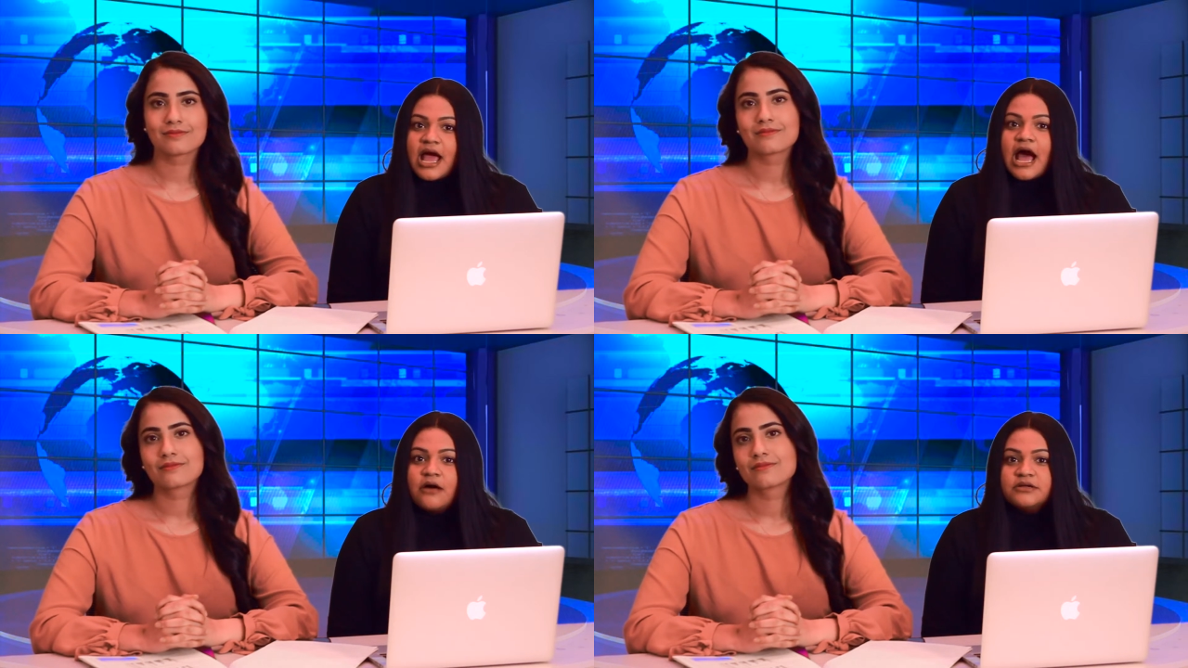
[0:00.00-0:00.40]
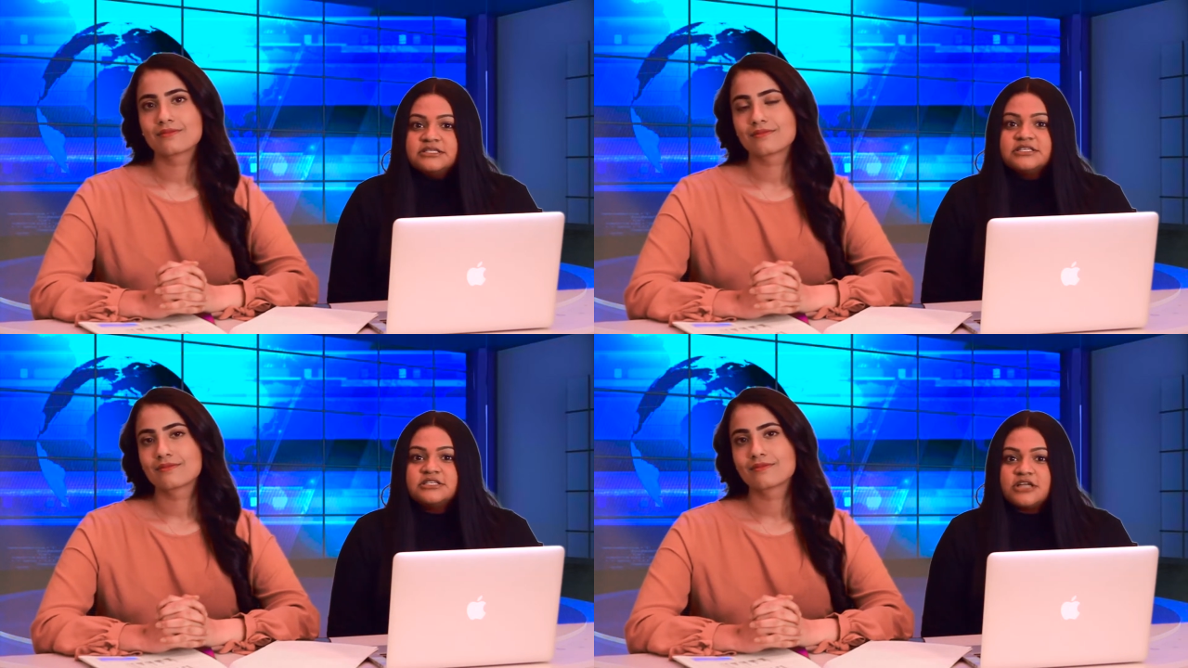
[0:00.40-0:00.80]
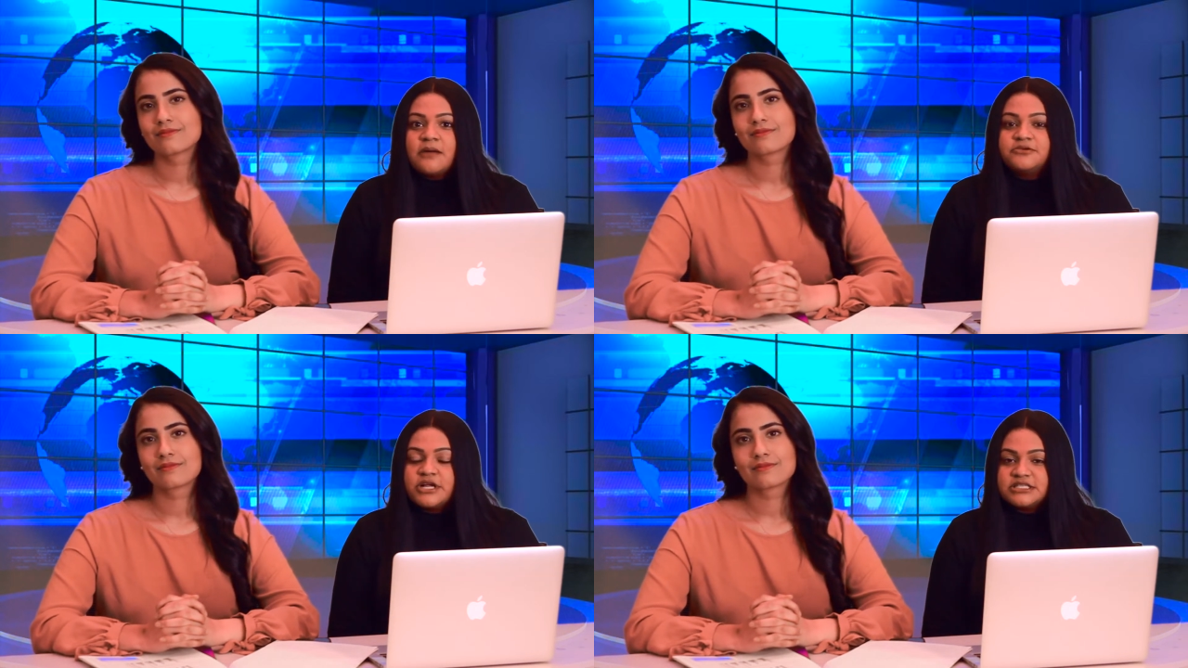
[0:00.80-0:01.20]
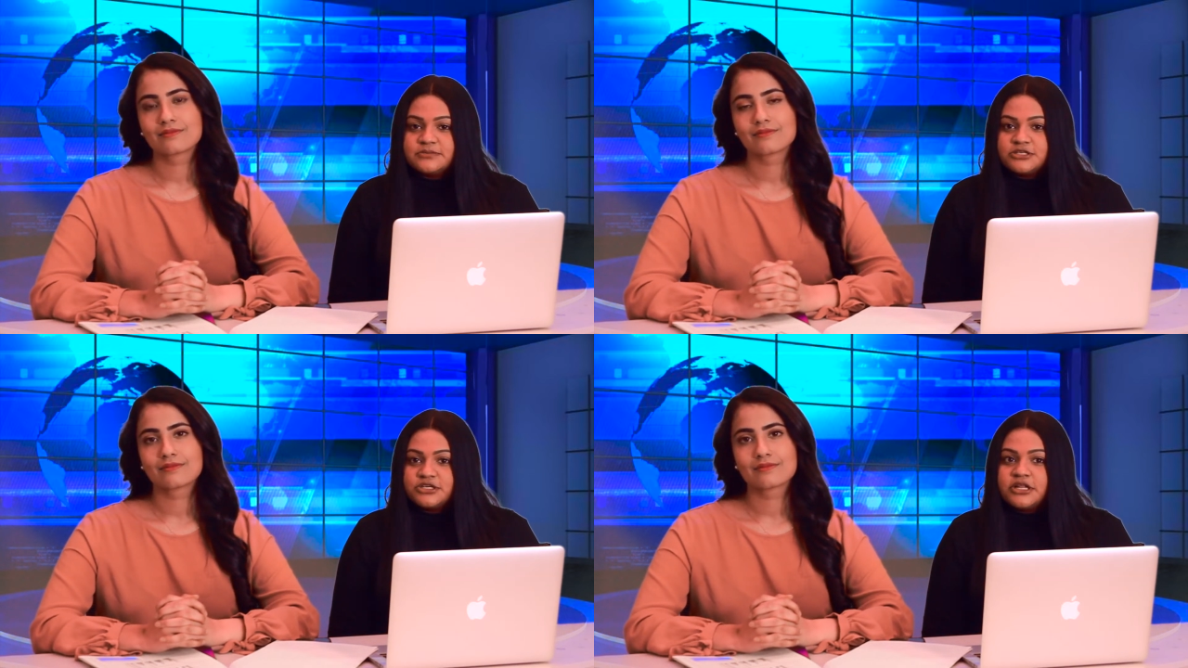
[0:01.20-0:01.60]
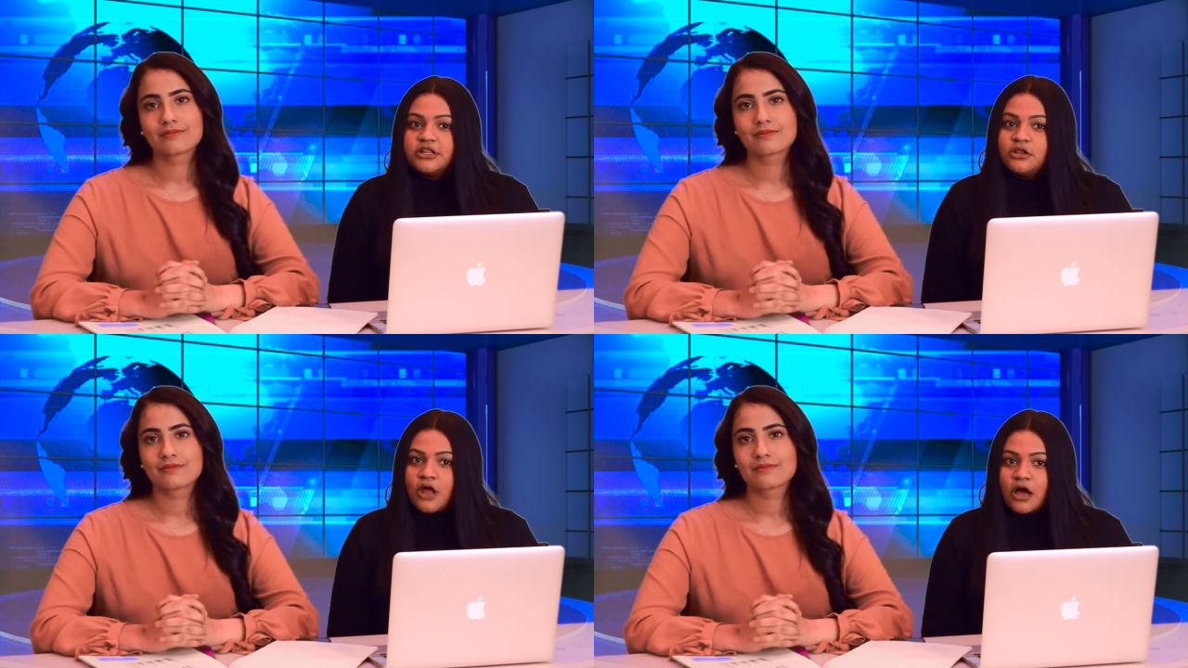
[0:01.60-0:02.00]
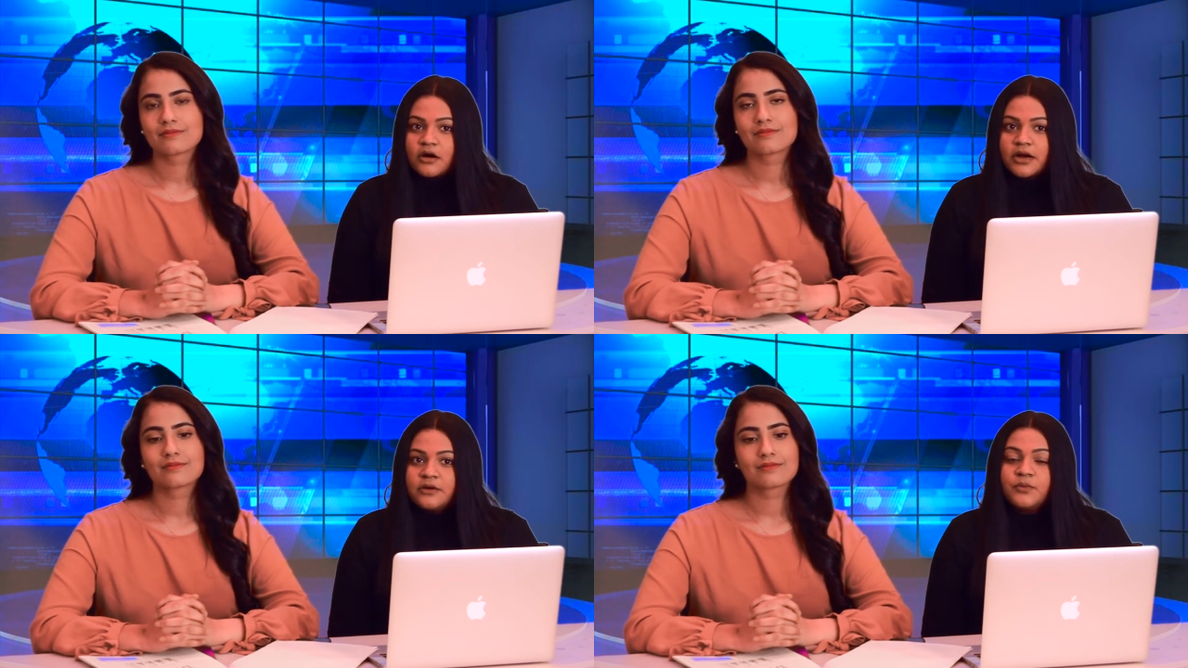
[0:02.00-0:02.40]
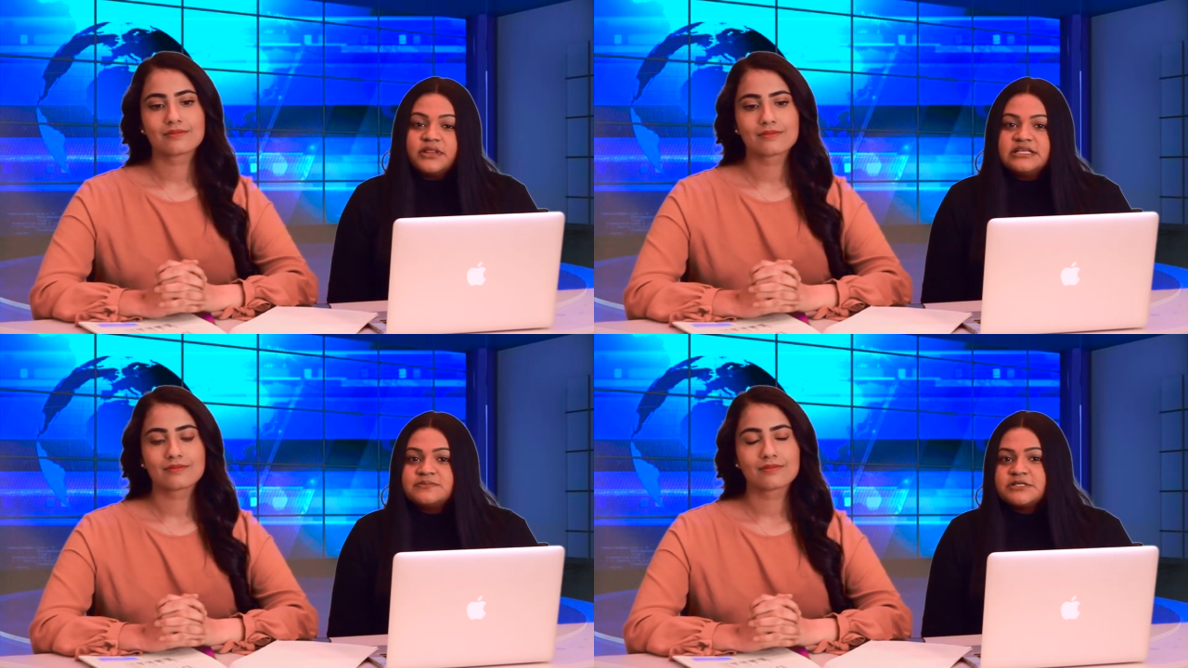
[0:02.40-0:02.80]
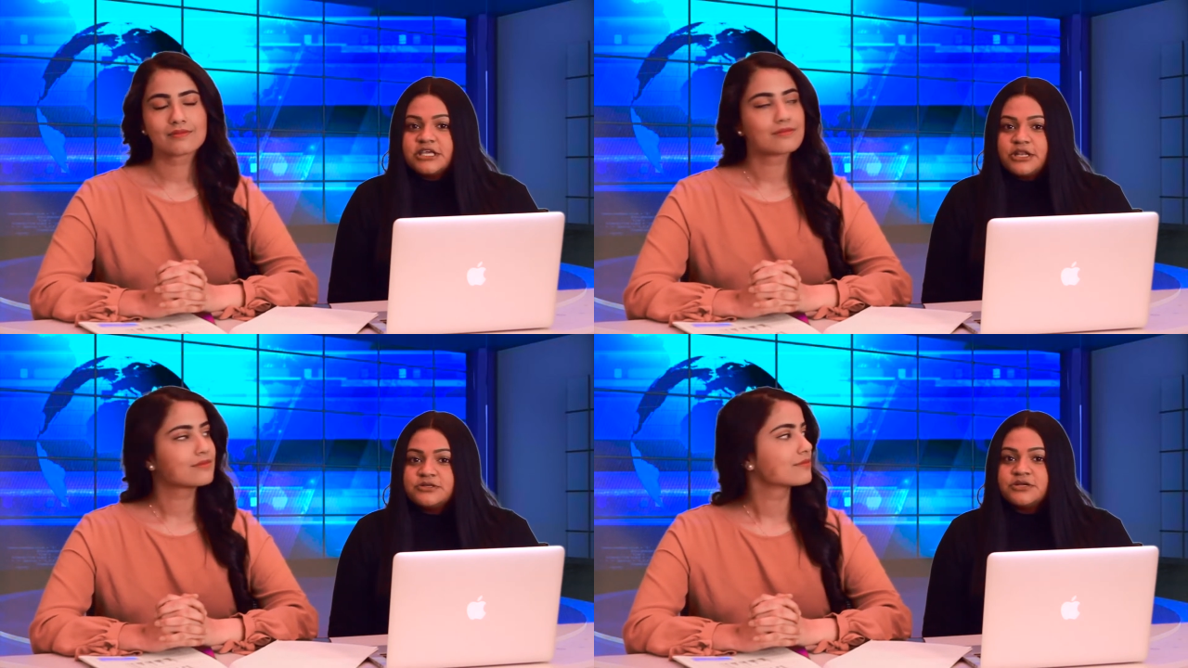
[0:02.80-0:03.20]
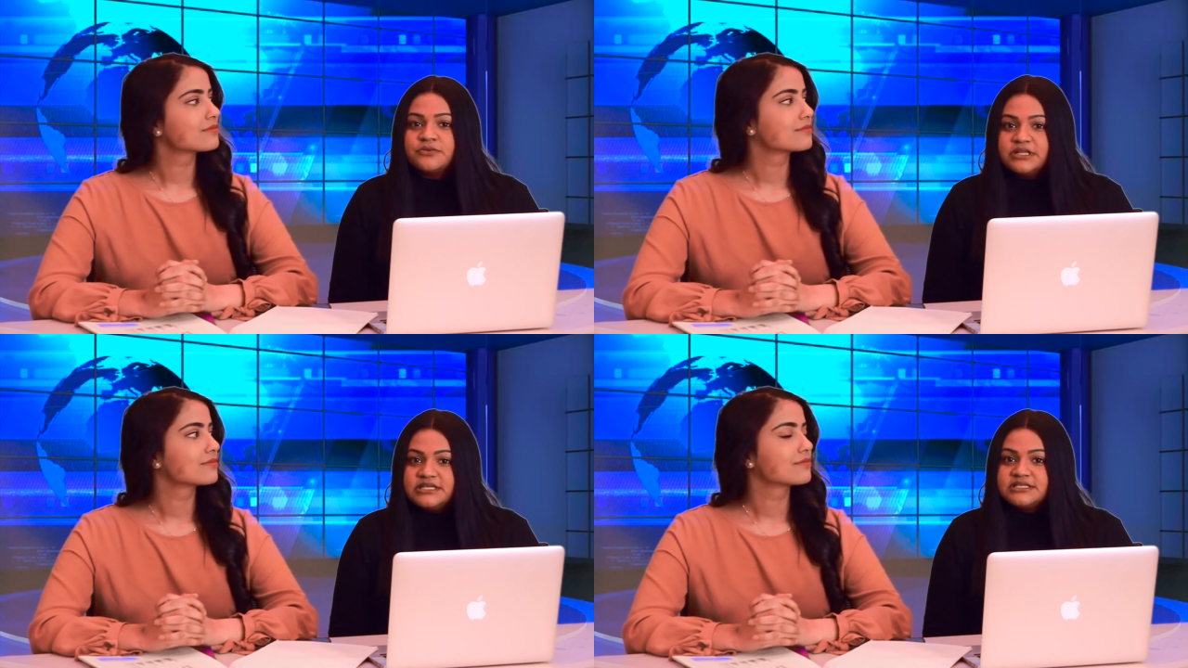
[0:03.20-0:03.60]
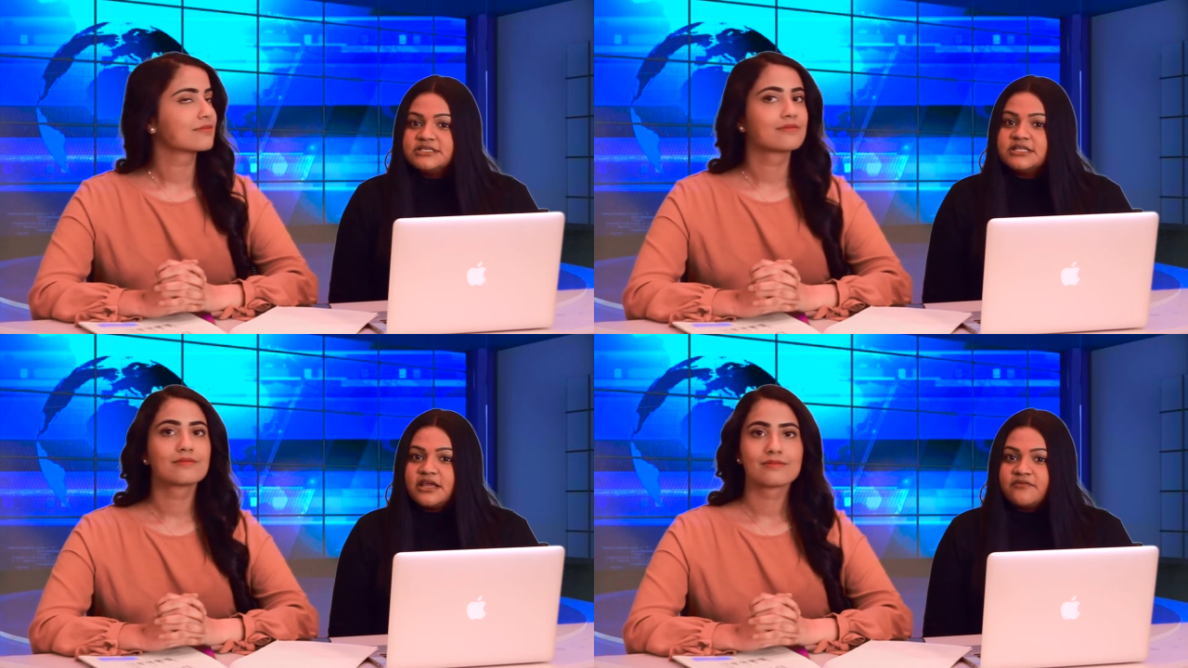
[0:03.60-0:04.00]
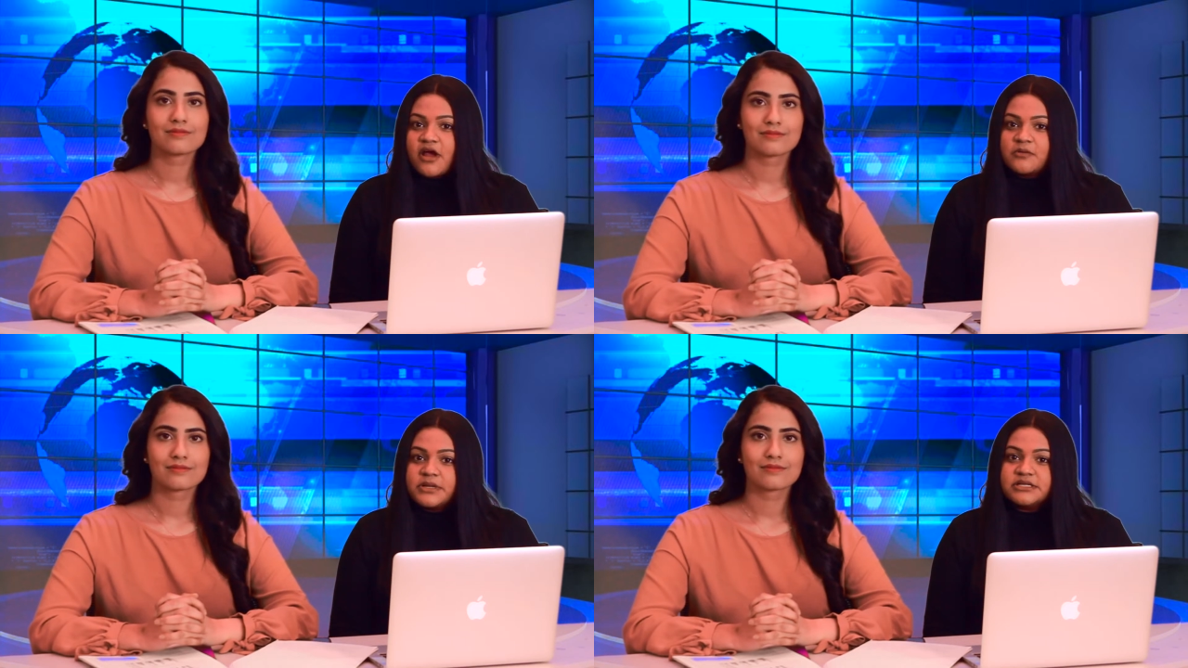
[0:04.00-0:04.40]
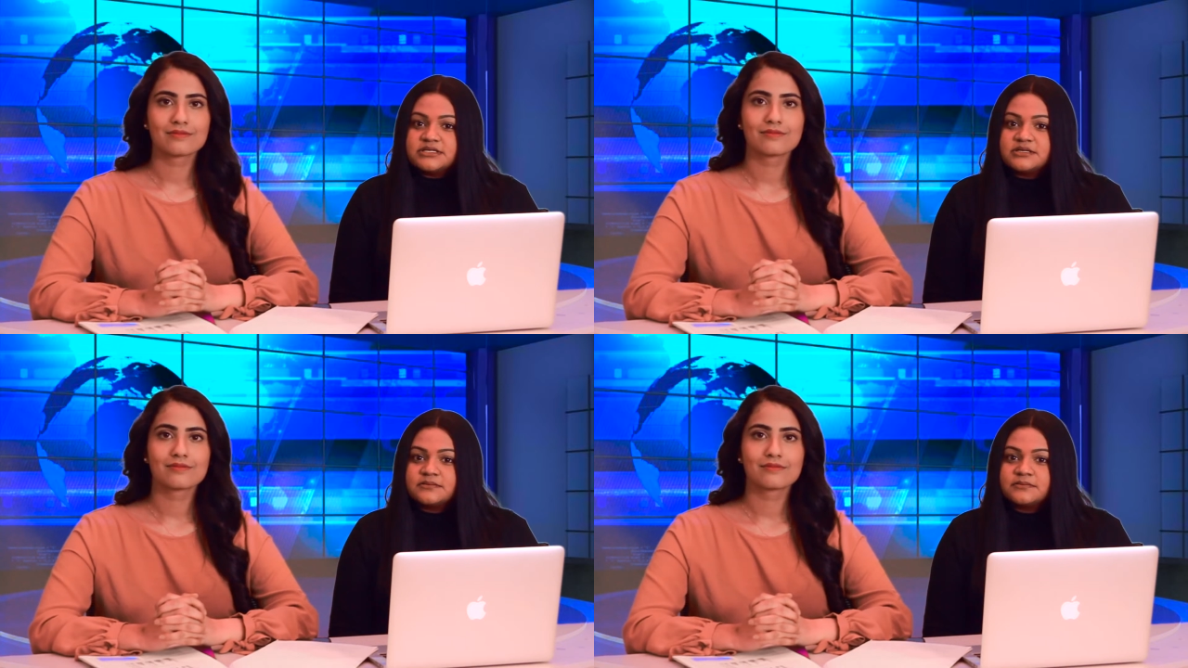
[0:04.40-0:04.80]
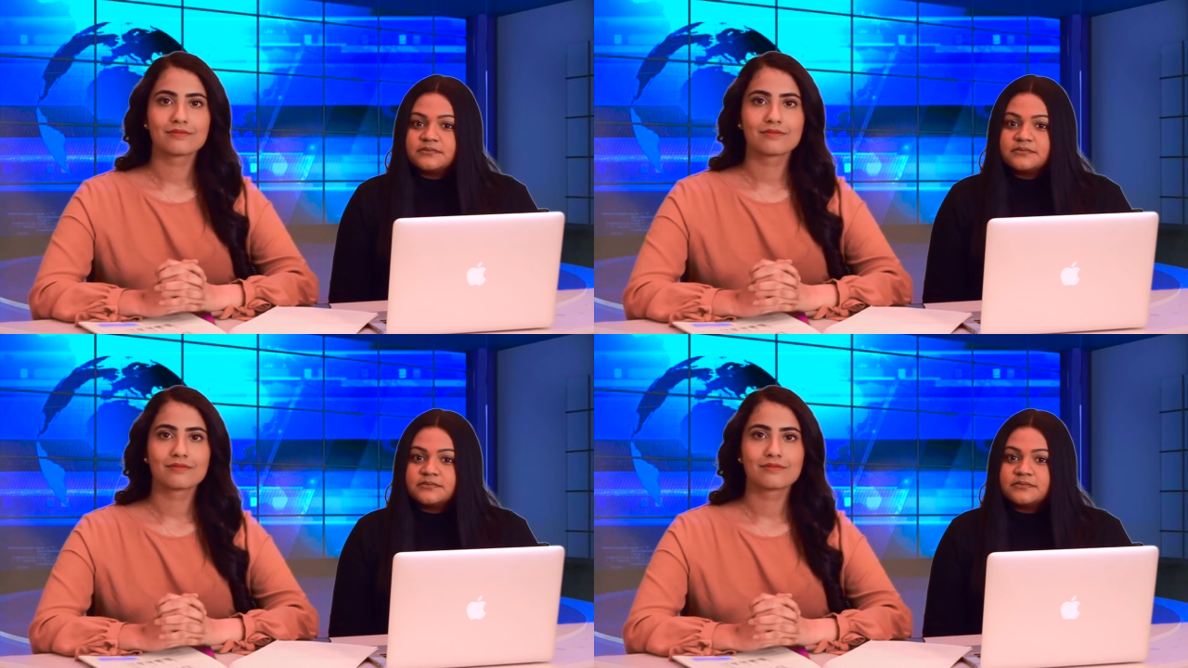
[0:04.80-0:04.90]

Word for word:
Speaker 1: How does this stop transmission in the long run when these mosquitoes are released into the environment?